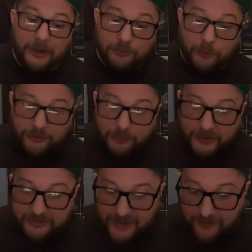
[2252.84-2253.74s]
On page
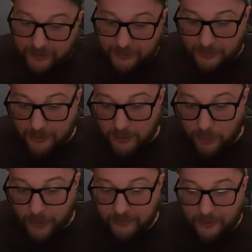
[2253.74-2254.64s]
127,
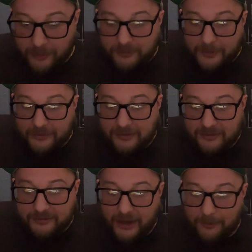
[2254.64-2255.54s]
Gwen talks
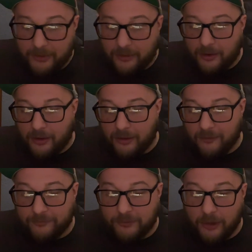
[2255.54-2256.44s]
about the excitement
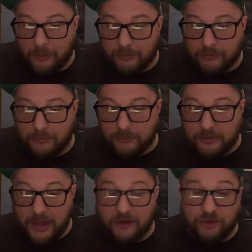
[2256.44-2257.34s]
of, you know,
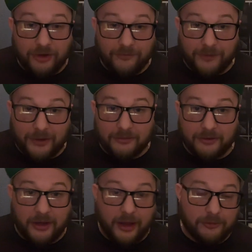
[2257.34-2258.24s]
getting
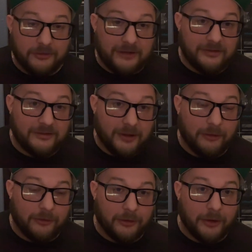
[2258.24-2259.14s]
shit-faced. Like how Stacy's
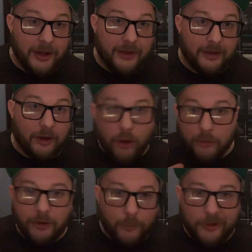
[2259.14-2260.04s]
telling her that,
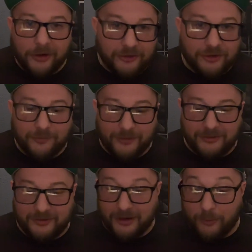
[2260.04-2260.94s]
oh, you know, we're going to get
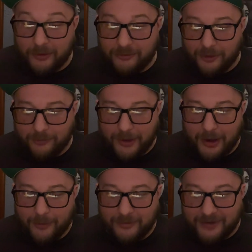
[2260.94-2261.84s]
shit-faced thing. Gwen talks
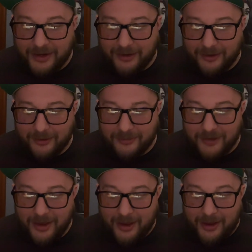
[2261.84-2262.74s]
about how exciting it
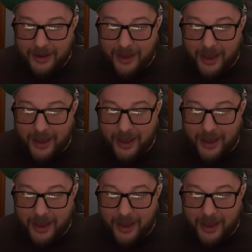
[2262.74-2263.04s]
is